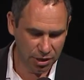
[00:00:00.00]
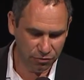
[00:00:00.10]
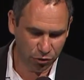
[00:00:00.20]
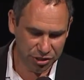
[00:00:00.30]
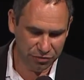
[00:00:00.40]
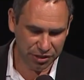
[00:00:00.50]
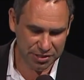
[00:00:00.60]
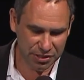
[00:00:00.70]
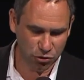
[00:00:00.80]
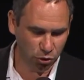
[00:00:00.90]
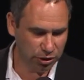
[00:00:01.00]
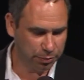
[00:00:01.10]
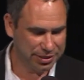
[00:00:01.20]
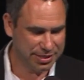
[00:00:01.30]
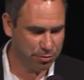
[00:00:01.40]
for difference in tonal
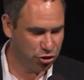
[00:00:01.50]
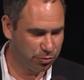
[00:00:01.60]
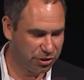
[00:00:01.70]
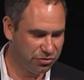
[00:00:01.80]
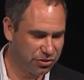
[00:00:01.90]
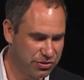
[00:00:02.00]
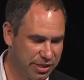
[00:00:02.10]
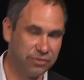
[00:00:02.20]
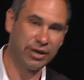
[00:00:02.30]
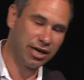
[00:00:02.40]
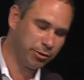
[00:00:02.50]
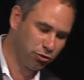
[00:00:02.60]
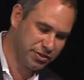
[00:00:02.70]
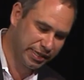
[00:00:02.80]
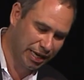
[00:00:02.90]
perception between the environment
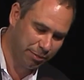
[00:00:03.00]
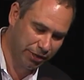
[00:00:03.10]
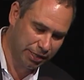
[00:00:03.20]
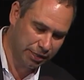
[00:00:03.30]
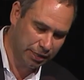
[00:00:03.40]
of the camera